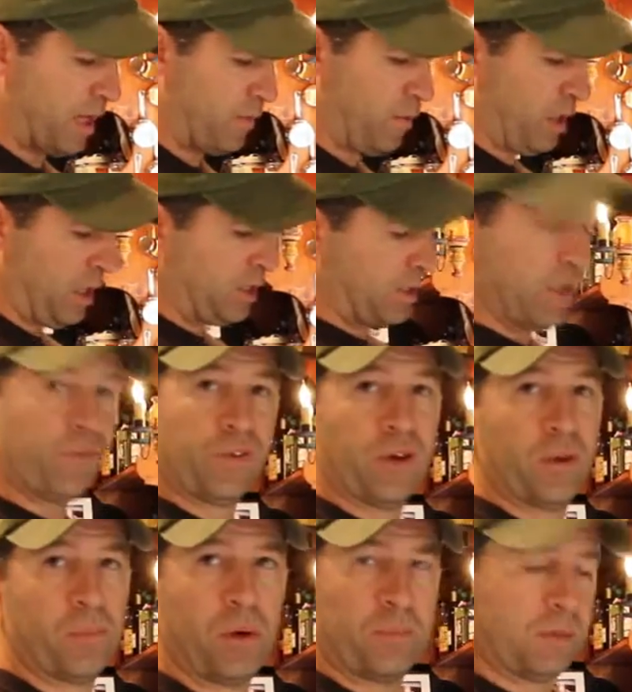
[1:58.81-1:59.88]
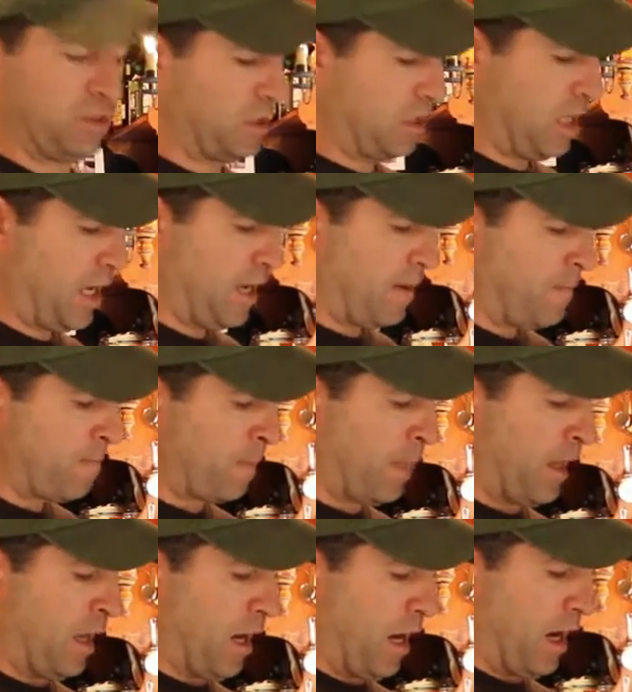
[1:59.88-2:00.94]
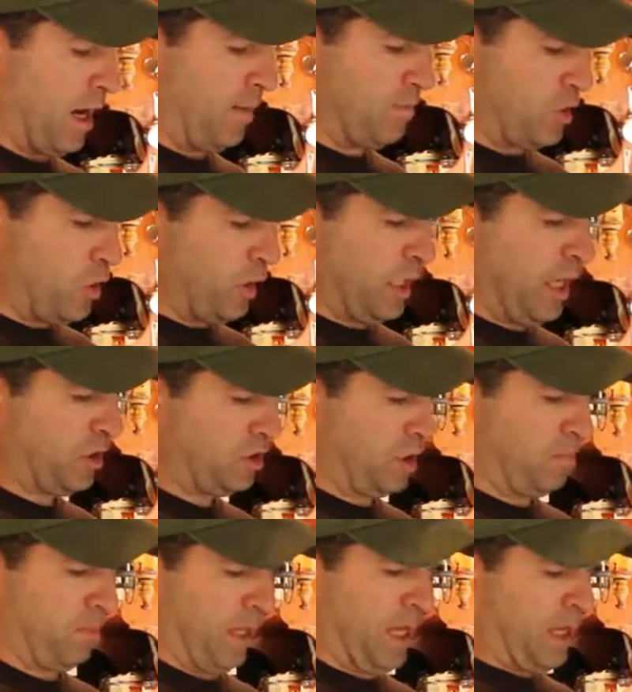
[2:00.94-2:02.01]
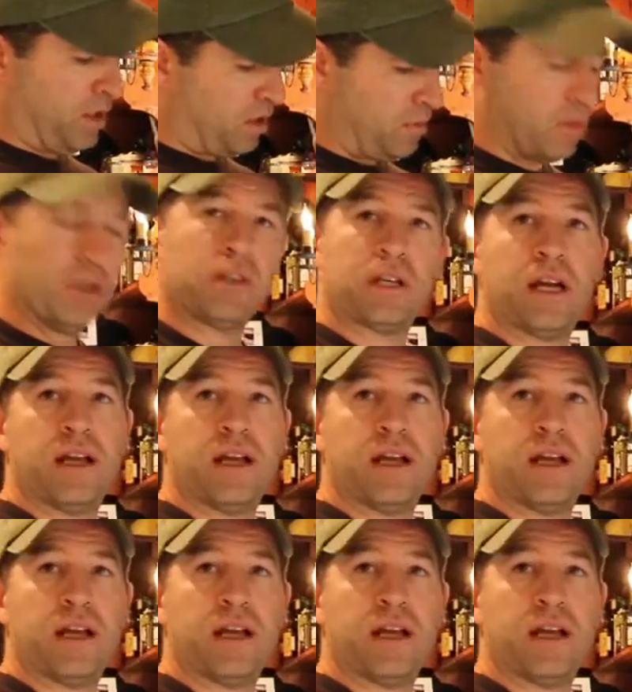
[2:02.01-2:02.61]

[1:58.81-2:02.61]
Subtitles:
And what I did for our purpose today, you can actually blend the milk